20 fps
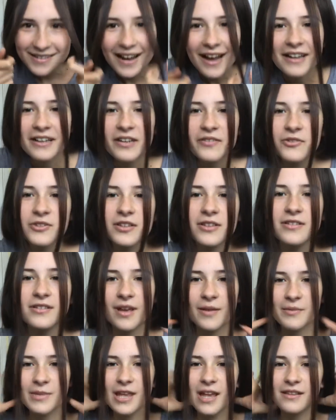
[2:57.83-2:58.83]
I never done,
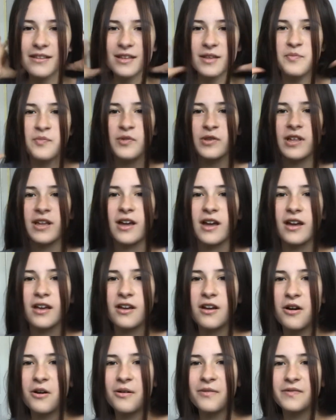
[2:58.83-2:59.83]
I mean I did, but like I
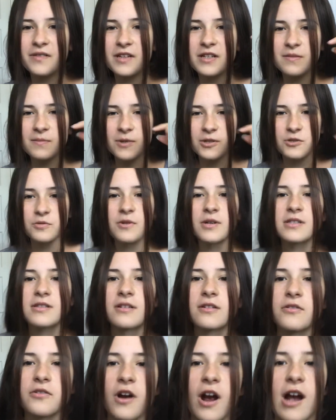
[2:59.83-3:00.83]
cut off this much
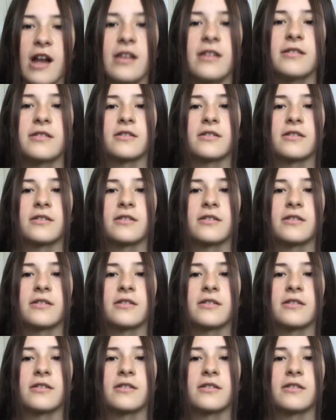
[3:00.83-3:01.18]
once and cried,